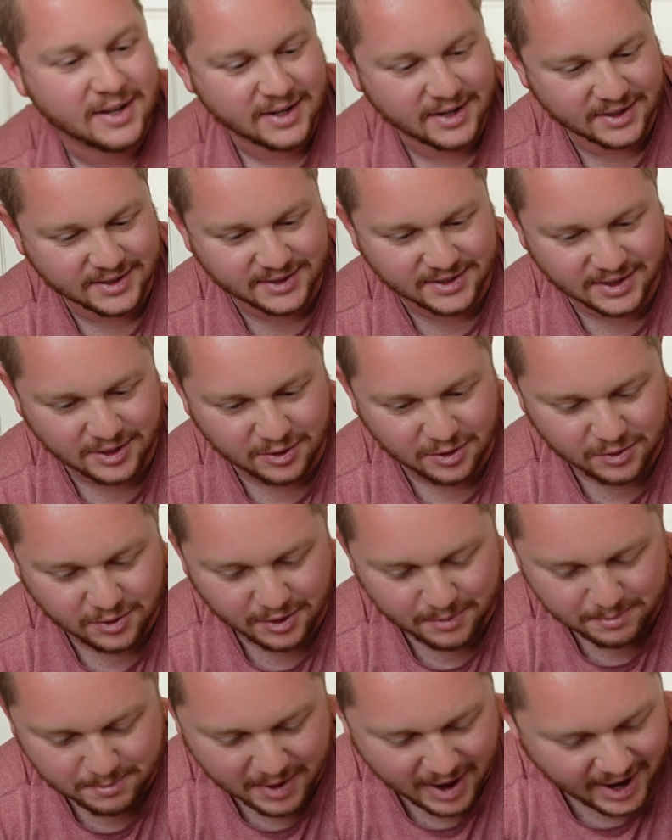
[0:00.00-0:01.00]
is so
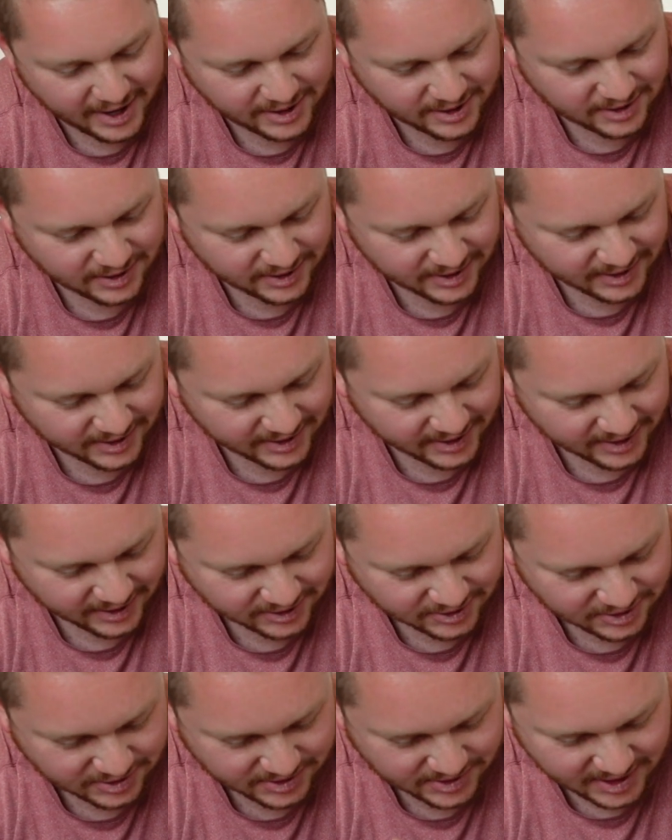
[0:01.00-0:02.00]
immaculate and
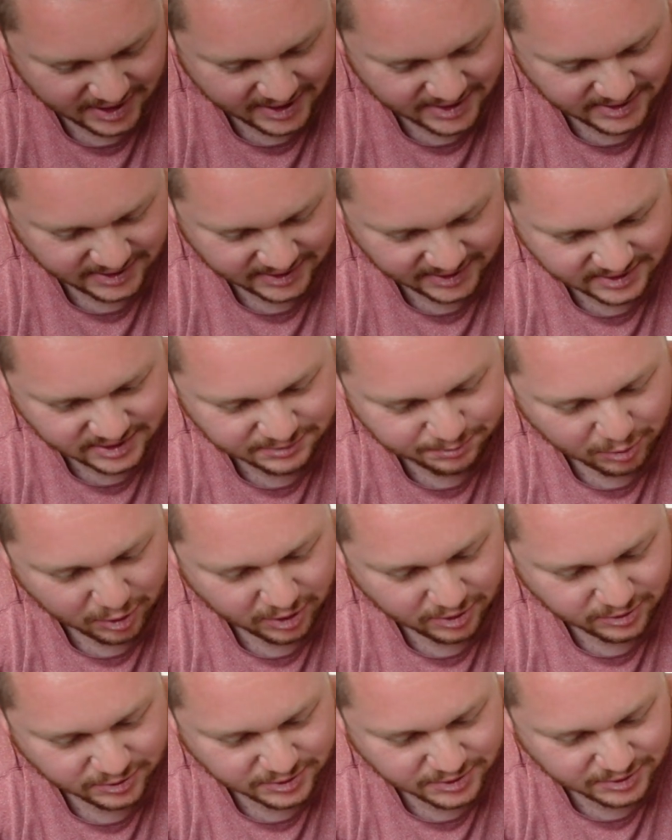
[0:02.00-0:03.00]
it just kind of has like a
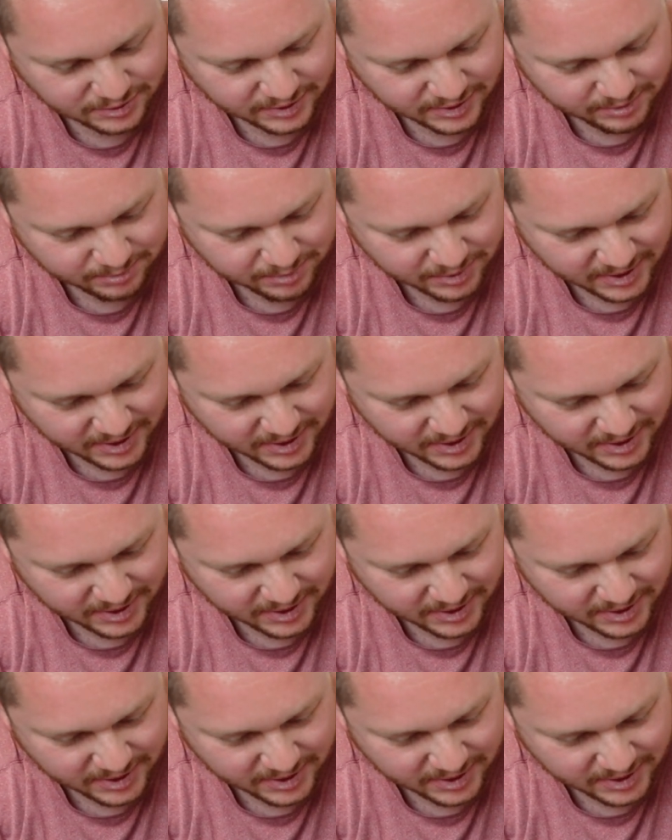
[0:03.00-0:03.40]
sparkle to it.